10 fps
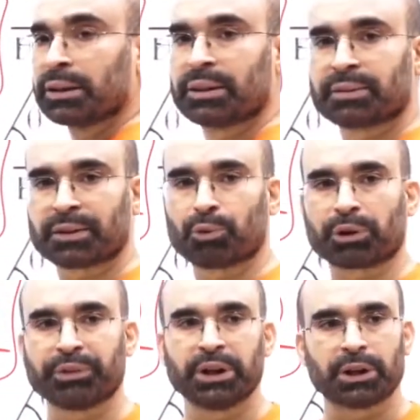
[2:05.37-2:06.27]
This is
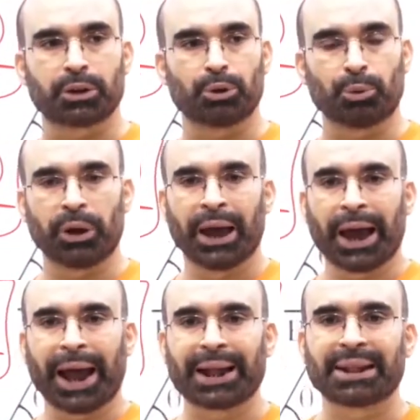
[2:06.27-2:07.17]
what we need to do.
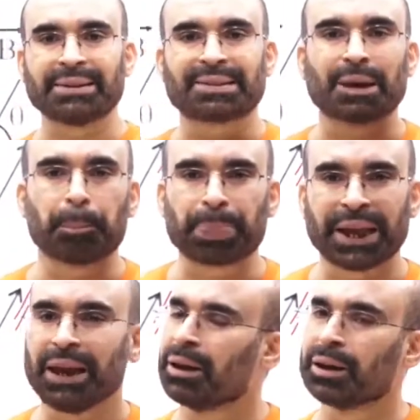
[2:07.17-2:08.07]
And then
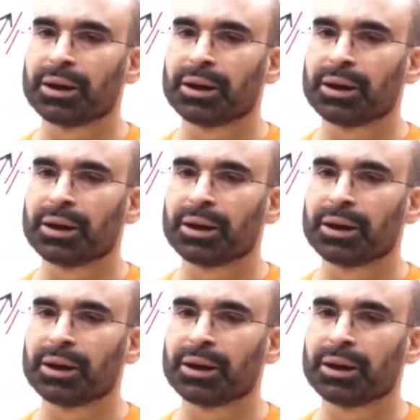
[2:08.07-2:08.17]
simply